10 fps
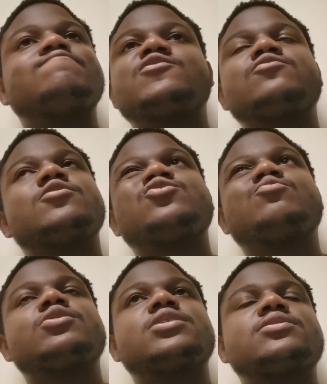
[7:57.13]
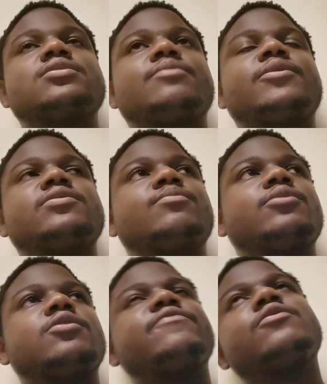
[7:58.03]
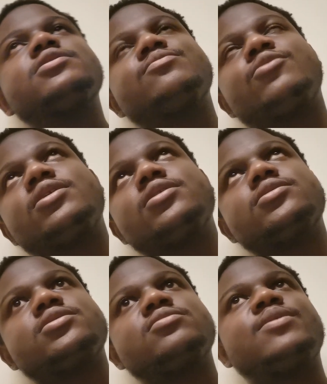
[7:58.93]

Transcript: It's not so much as about the money. Of course, the money is